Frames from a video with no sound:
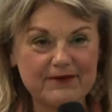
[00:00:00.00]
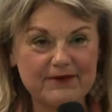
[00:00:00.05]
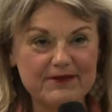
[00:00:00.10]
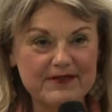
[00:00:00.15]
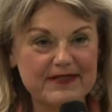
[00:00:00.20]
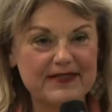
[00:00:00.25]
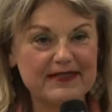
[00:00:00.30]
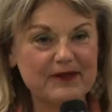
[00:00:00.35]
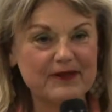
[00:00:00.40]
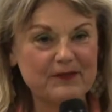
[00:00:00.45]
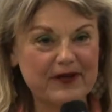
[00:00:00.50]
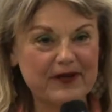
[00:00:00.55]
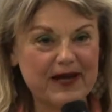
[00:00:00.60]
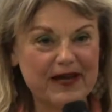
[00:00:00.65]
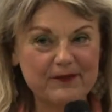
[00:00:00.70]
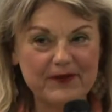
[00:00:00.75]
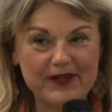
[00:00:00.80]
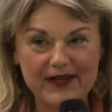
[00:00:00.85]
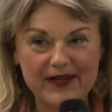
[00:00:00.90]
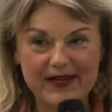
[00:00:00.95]
I was in the
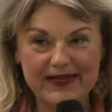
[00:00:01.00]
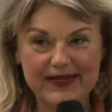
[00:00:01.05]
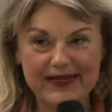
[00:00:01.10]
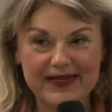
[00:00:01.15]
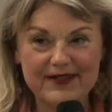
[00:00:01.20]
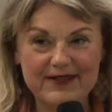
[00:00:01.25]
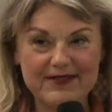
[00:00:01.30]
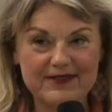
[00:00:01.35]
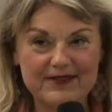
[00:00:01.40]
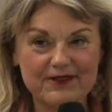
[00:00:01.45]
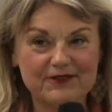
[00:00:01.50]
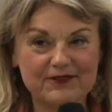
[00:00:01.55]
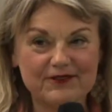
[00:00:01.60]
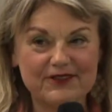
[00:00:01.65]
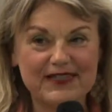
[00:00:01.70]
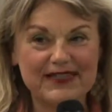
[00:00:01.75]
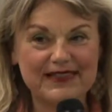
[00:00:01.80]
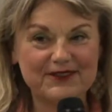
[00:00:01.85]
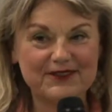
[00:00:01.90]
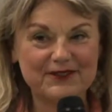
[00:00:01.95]
primary care
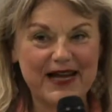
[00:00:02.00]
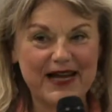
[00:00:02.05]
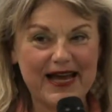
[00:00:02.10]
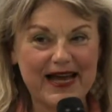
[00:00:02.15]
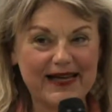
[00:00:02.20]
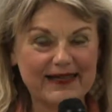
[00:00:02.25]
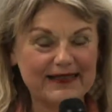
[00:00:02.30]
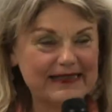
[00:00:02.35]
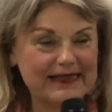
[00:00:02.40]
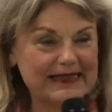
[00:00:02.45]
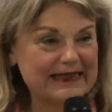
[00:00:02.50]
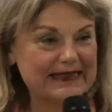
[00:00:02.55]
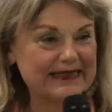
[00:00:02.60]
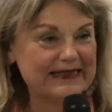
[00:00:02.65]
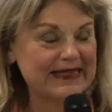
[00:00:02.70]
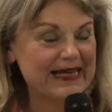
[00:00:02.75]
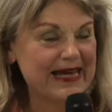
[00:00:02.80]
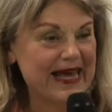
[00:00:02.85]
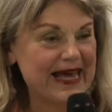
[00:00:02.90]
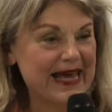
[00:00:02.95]
associate track,
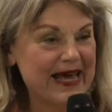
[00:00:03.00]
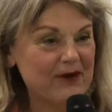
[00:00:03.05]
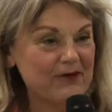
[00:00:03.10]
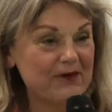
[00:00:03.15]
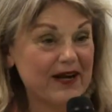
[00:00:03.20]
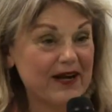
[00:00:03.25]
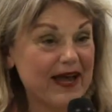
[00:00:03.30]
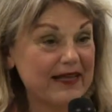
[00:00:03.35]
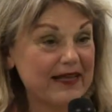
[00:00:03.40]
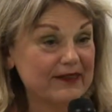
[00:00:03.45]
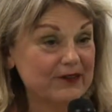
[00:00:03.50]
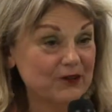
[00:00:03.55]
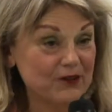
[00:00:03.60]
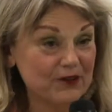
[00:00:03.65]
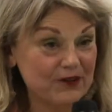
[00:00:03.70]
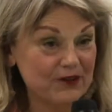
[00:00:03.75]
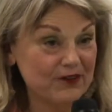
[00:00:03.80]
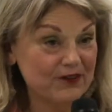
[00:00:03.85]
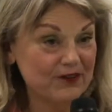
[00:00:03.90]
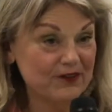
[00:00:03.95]
and what I
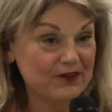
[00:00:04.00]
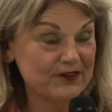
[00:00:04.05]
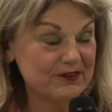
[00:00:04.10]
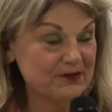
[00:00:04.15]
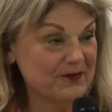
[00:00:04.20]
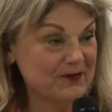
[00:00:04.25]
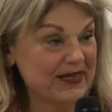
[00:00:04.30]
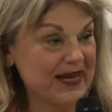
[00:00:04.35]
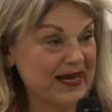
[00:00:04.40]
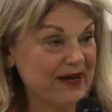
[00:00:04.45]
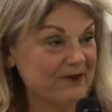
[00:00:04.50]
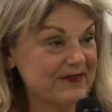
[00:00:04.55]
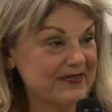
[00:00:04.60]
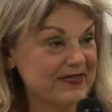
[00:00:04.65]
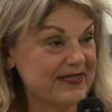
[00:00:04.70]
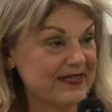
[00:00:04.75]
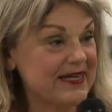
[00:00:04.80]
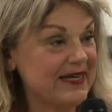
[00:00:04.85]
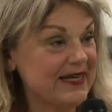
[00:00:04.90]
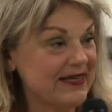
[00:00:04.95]
learned when I was
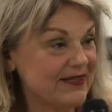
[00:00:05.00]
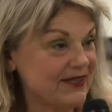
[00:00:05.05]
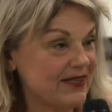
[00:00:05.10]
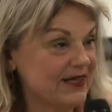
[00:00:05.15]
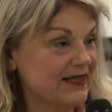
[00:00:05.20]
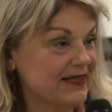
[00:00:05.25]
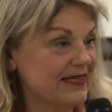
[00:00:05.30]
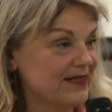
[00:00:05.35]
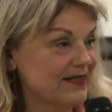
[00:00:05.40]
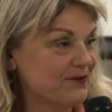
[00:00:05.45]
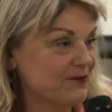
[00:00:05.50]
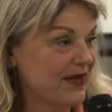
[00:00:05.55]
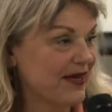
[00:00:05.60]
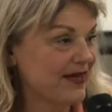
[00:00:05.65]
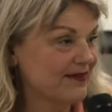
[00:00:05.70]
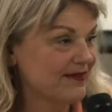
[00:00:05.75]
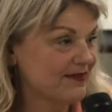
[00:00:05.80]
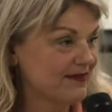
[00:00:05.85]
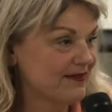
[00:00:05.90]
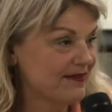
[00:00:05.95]
teaching these
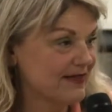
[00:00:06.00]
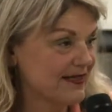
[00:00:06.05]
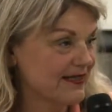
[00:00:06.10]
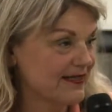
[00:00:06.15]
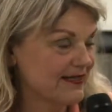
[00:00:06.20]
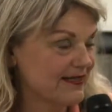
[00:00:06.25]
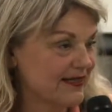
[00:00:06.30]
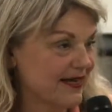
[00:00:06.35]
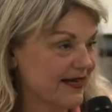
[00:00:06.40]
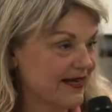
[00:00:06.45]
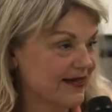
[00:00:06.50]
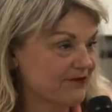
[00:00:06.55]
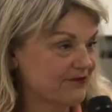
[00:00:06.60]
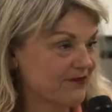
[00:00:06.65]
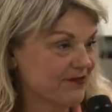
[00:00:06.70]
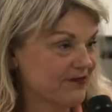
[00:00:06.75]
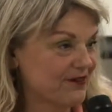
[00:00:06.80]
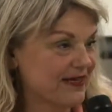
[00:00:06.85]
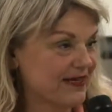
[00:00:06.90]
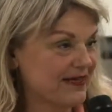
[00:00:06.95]
patients at
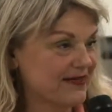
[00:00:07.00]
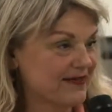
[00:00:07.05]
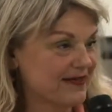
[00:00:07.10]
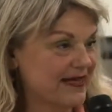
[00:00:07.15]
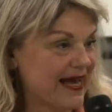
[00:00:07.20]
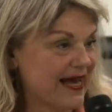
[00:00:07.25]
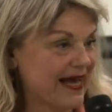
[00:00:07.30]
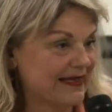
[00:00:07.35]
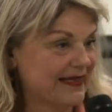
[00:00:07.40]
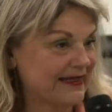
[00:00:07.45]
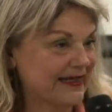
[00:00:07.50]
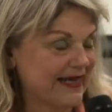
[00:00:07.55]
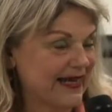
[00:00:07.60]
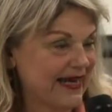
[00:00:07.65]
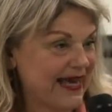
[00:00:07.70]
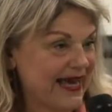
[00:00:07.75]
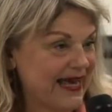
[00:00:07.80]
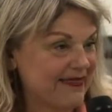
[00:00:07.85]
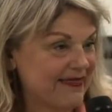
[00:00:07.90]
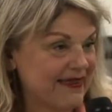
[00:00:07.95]
Stanford is that
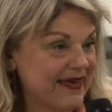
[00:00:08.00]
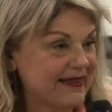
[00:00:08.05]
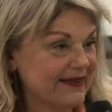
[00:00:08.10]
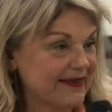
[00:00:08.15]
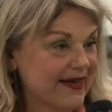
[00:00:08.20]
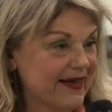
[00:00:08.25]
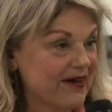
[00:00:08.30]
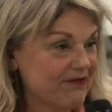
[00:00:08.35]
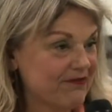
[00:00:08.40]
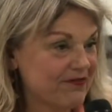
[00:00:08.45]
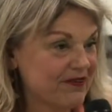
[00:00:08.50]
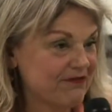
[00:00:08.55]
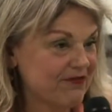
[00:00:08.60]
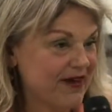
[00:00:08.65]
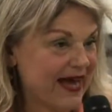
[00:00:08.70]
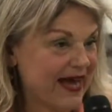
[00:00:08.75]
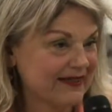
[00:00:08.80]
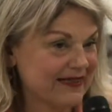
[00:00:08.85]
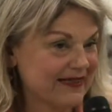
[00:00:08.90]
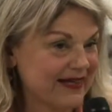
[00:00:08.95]
they loved the
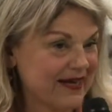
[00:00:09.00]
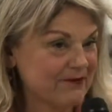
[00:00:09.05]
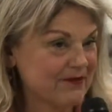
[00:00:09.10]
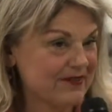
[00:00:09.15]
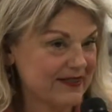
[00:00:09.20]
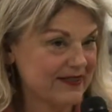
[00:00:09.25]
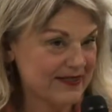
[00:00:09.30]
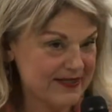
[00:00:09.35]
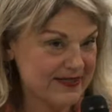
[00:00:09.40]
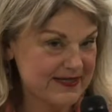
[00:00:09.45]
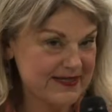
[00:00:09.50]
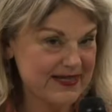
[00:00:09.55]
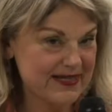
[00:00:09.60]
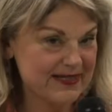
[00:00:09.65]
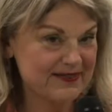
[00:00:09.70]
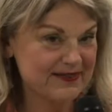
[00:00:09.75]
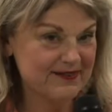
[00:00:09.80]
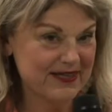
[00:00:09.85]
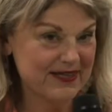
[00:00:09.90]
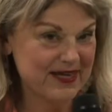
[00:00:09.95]
fact that I was
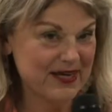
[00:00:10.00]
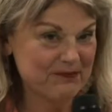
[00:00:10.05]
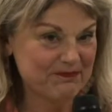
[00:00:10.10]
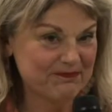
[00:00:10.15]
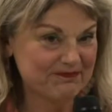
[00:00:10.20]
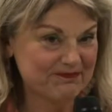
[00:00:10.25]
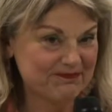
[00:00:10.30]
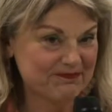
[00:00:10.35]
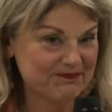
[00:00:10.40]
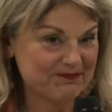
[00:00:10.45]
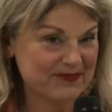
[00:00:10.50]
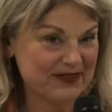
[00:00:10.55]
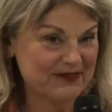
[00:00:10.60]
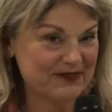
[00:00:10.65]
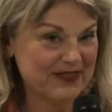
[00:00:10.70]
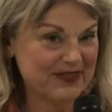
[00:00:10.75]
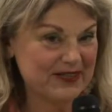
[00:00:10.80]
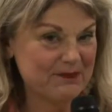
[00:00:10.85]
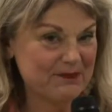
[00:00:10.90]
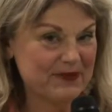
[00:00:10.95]
listening to them and
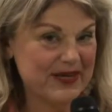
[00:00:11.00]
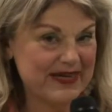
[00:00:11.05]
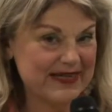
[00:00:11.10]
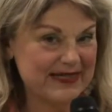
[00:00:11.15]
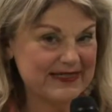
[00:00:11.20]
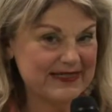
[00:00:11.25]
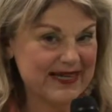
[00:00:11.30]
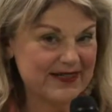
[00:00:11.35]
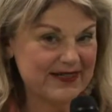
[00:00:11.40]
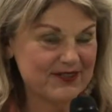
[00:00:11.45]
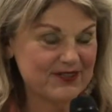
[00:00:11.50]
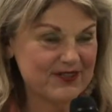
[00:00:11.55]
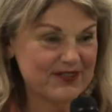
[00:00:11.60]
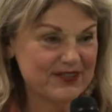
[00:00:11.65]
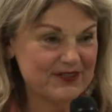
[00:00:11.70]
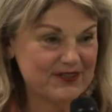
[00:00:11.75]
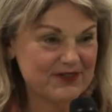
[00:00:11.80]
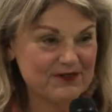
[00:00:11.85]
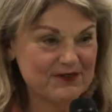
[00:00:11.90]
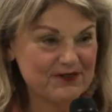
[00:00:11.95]
really paying
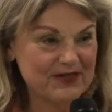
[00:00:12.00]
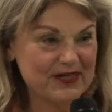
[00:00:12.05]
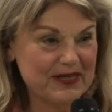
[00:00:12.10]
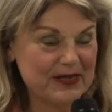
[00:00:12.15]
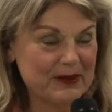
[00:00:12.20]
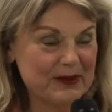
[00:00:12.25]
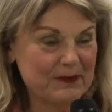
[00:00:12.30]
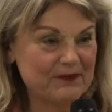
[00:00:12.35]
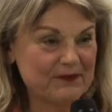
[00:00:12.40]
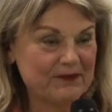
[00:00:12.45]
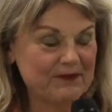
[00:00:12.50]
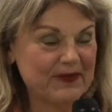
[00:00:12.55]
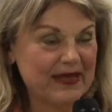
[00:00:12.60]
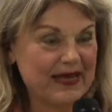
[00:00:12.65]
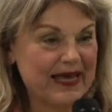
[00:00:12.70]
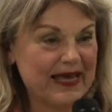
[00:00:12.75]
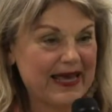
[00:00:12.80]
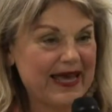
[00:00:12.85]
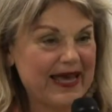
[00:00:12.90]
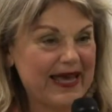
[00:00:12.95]
attention to them,
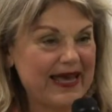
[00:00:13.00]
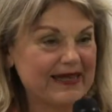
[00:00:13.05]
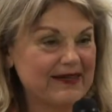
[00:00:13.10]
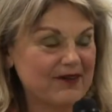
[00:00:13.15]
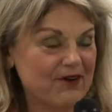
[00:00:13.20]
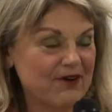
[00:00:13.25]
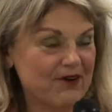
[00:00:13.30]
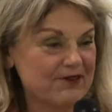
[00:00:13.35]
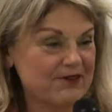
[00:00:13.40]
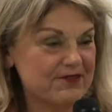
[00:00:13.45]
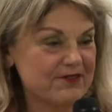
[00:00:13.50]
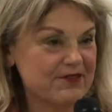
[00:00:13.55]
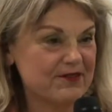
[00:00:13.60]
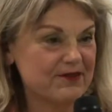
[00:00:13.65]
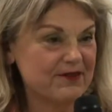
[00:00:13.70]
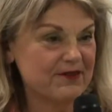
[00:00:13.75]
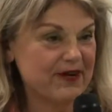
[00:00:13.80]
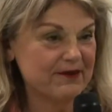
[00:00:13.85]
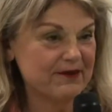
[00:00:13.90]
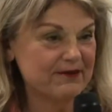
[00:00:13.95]
and
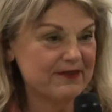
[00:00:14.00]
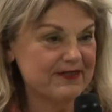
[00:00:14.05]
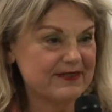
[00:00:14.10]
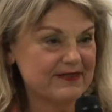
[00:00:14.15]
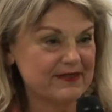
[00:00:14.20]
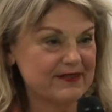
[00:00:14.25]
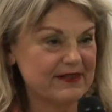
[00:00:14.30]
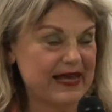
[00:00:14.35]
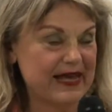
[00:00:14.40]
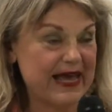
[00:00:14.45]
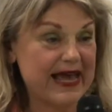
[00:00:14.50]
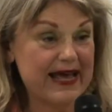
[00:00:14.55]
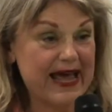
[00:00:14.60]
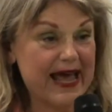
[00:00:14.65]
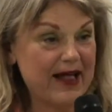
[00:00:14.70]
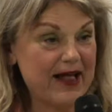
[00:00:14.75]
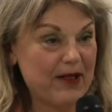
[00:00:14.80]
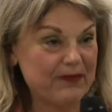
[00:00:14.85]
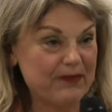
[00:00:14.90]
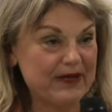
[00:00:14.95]
also I was
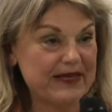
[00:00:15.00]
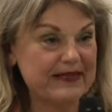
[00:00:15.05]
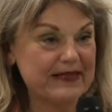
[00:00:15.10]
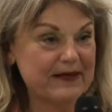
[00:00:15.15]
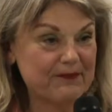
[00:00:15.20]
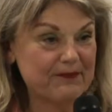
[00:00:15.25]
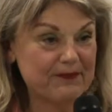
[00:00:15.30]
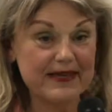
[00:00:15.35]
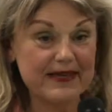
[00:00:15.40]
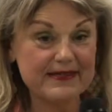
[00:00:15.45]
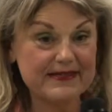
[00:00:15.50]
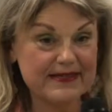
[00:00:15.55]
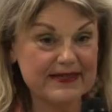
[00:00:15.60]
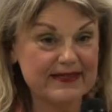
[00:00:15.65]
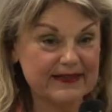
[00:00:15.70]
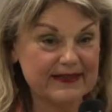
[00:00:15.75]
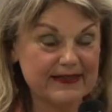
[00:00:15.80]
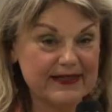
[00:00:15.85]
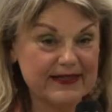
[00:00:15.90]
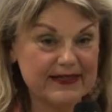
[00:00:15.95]
helping them
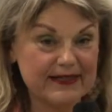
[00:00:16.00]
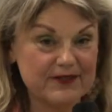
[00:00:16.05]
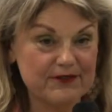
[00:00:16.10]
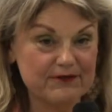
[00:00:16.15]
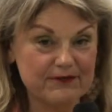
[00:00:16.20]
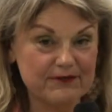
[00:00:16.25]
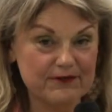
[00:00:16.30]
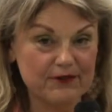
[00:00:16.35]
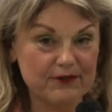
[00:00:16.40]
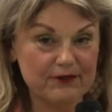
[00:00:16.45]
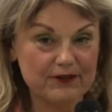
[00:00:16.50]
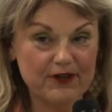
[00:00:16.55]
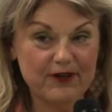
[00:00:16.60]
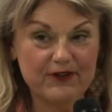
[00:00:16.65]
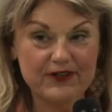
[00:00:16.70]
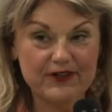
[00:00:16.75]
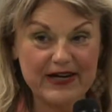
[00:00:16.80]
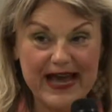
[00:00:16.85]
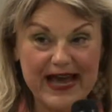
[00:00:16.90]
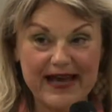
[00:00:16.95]
basically to no
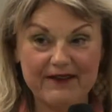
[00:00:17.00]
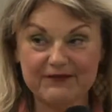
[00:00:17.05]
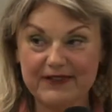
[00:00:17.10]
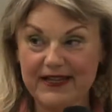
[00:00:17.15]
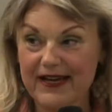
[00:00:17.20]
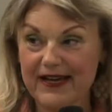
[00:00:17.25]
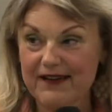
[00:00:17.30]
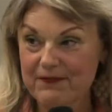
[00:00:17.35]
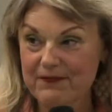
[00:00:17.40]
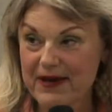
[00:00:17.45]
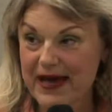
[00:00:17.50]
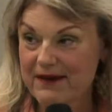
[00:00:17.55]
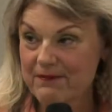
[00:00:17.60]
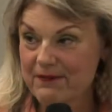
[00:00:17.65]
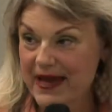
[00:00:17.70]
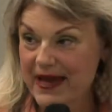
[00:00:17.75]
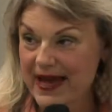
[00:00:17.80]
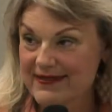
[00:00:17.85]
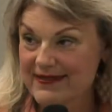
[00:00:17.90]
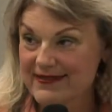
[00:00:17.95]
longer have to have
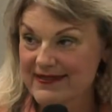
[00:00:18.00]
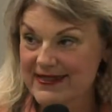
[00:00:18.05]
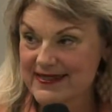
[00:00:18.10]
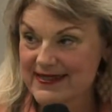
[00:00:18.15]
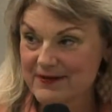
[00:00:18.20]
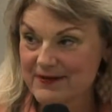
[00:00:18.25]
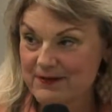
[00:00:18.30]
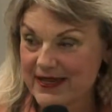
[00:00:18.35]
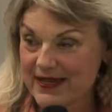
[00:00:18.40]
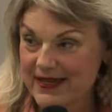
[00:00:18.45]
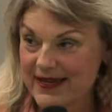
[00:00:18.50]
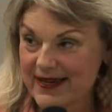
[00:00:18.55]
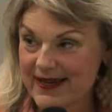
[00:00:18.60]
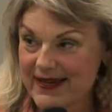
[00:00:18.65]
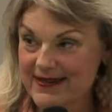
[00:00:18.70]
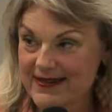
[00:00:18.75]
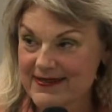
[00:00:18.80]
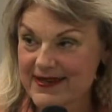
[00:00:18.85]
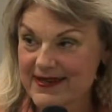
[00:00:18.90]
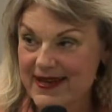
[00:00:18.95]
bypasses,
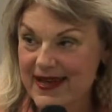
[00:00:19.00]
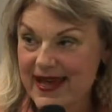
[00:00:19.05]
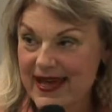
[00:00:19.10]
because